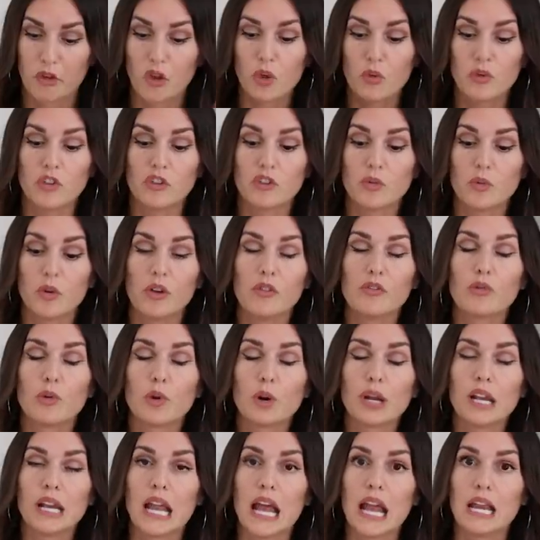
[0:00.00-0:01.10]
So these are
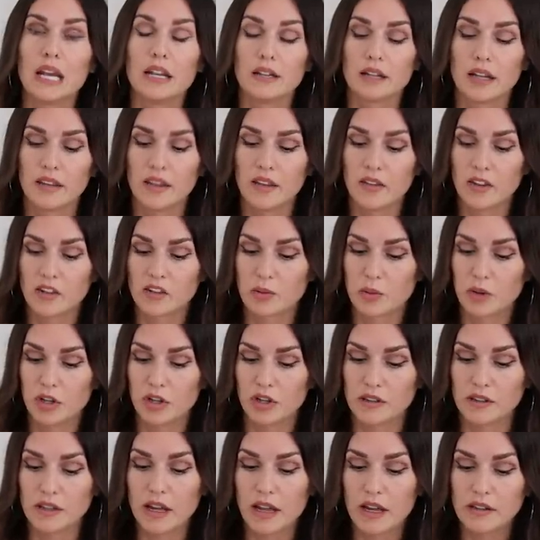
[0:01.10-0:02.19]
149. I think that's a pretty
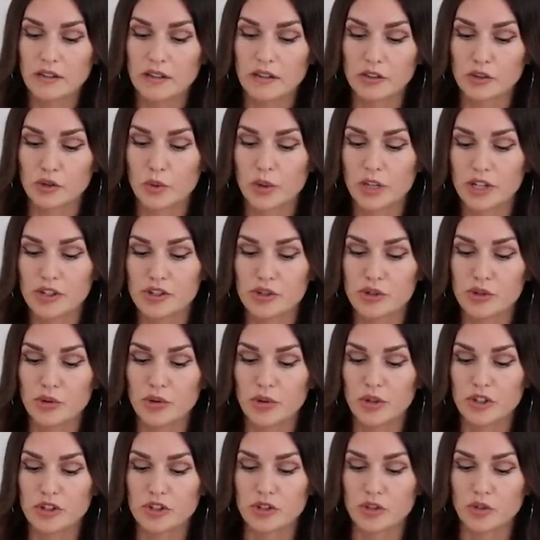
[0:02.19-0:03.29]
good size. They're
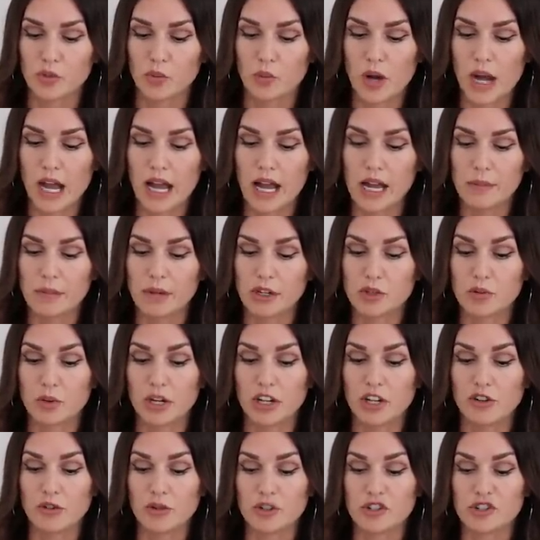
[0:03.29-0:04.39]
22 inches wide by
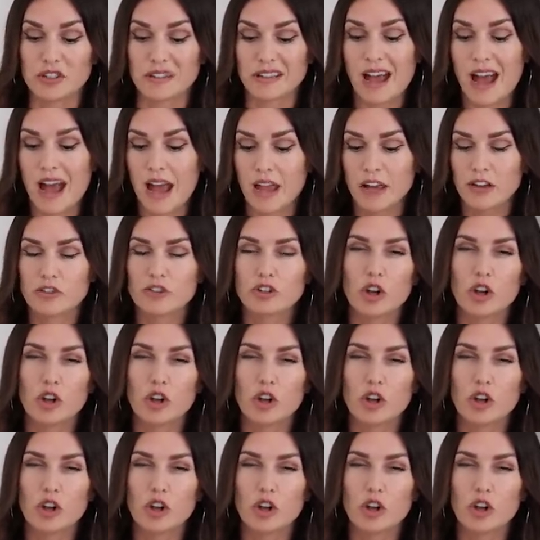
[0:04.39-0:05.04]
22 inches high,